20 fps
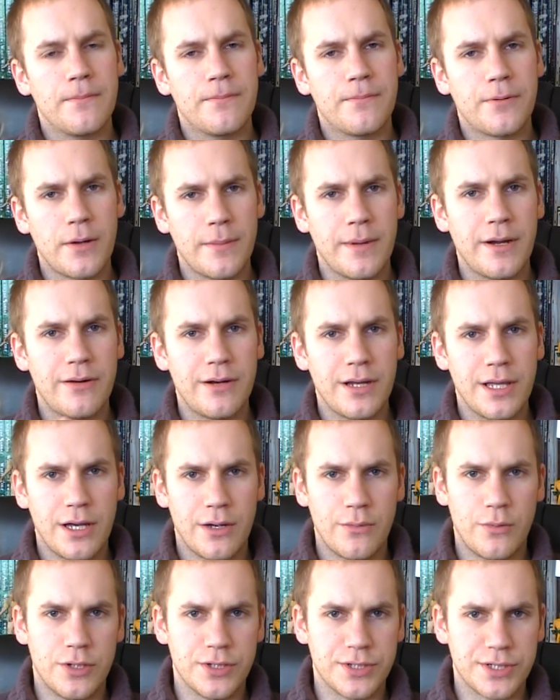primarily I
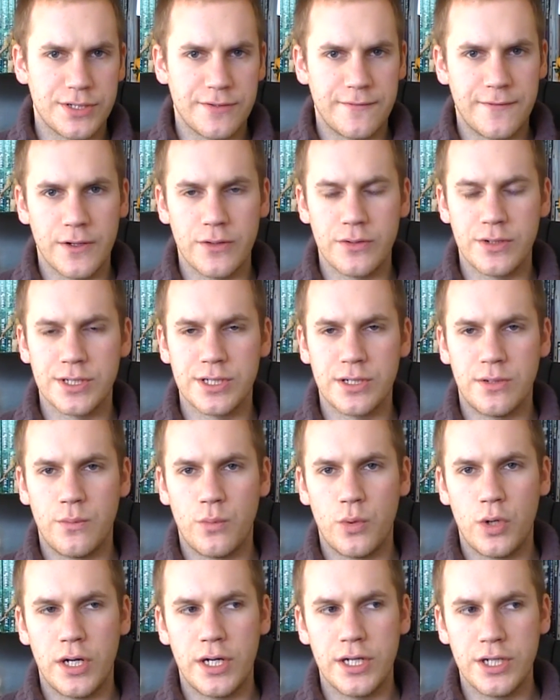want to focus on
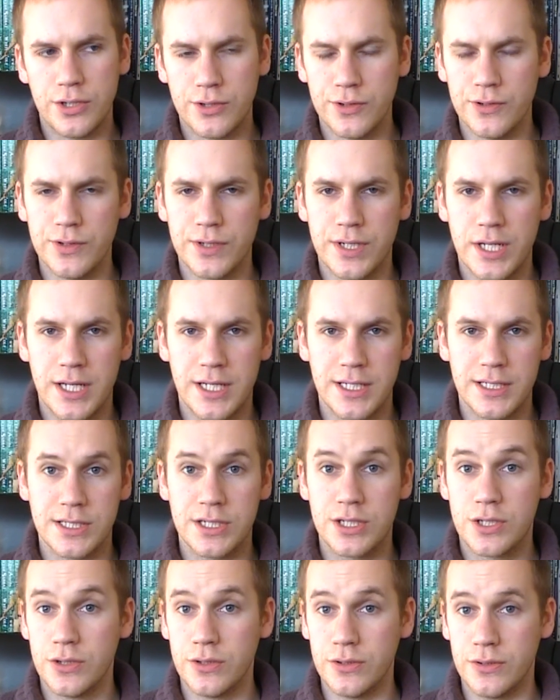why good is
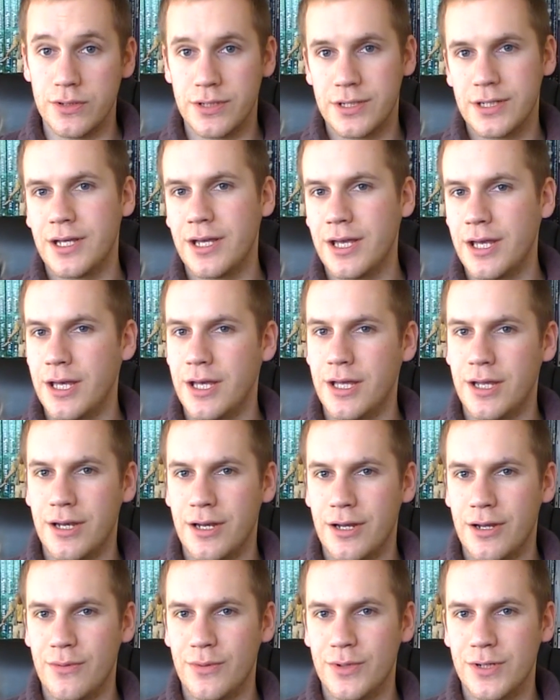good
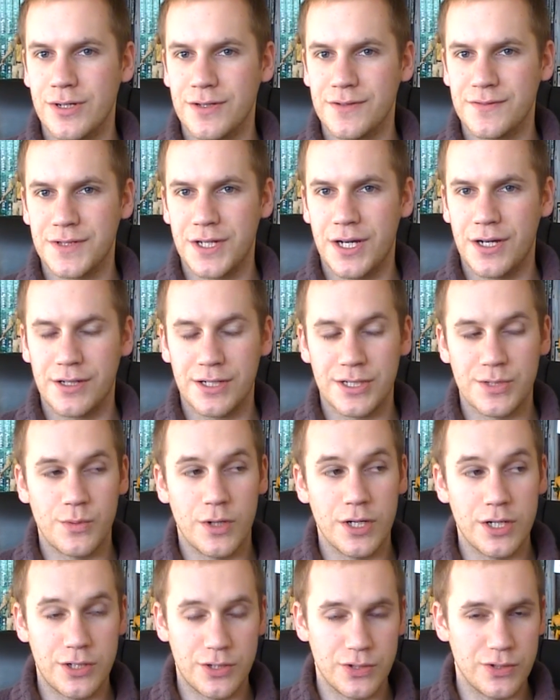in a World of Darkness,
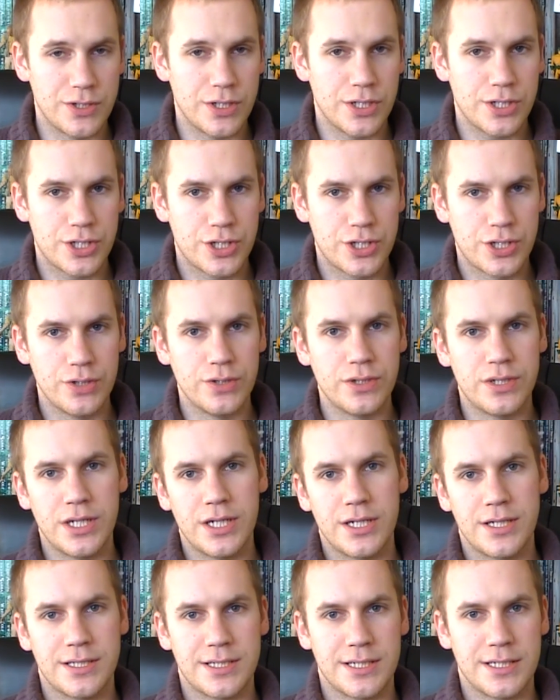why good should
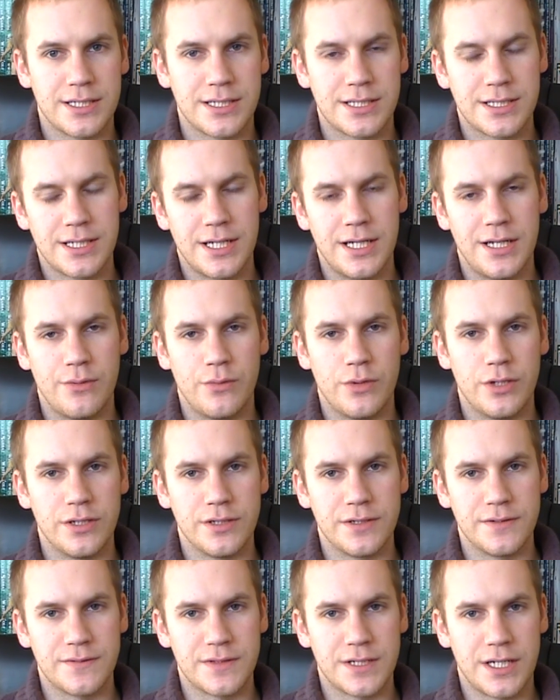exist in a
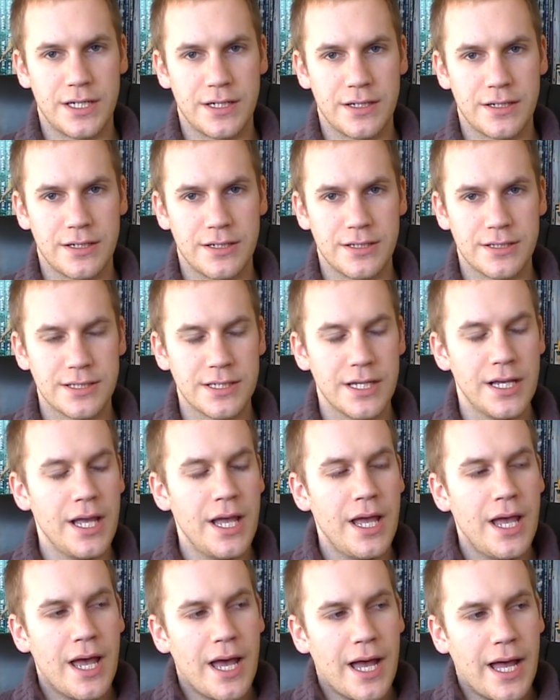World of Darkness.
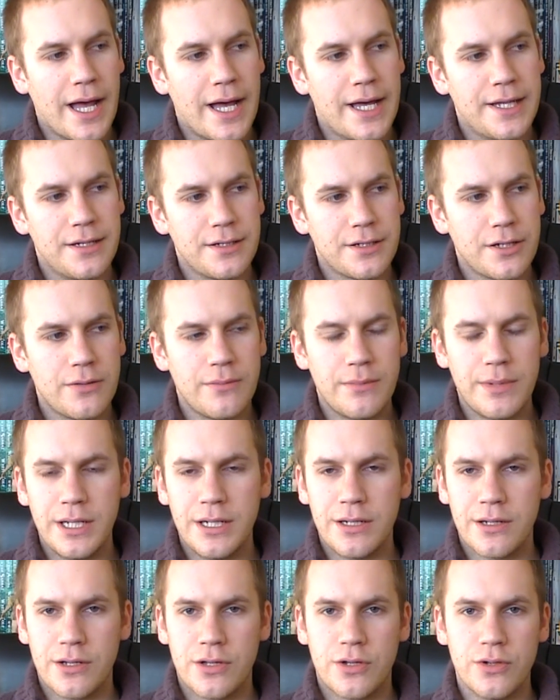And I don't
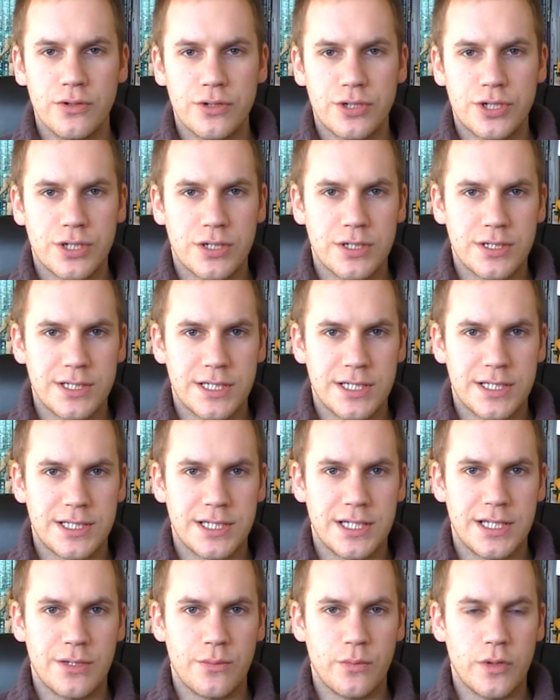mean good should exist
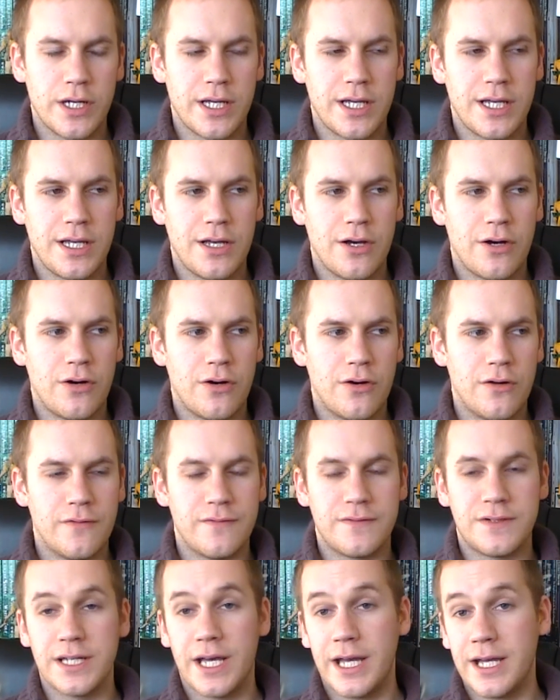in the way
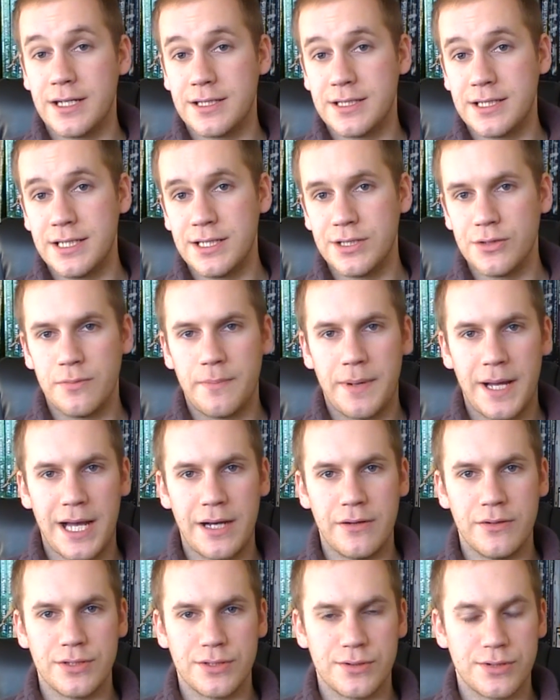of deities or
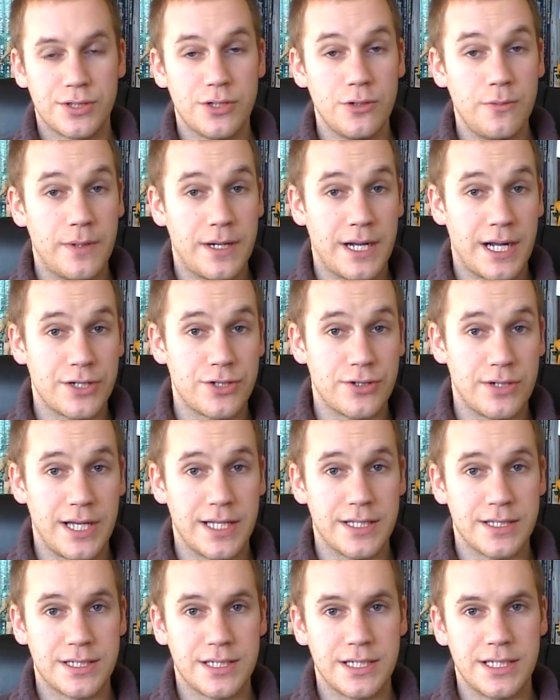powers or supernatural
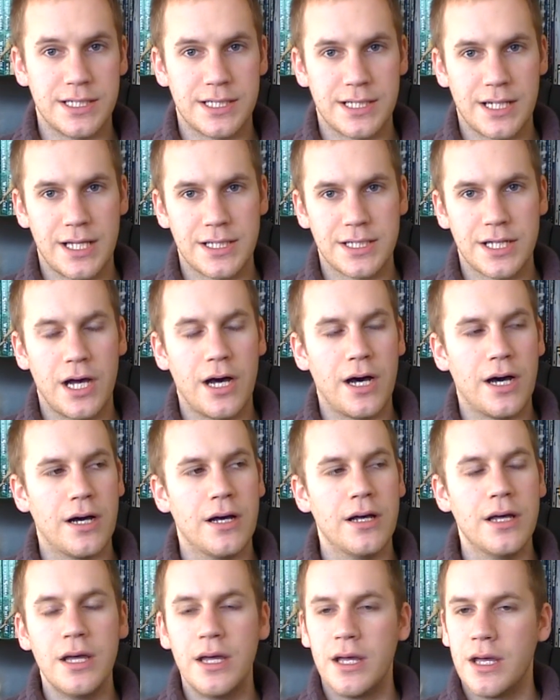entities that
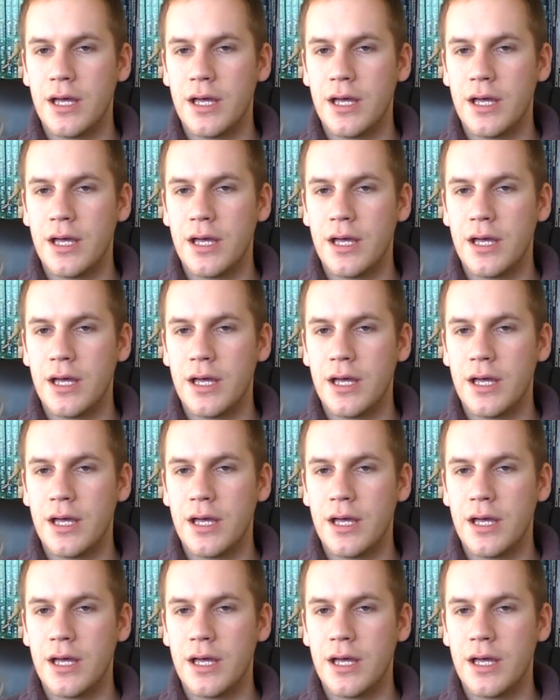are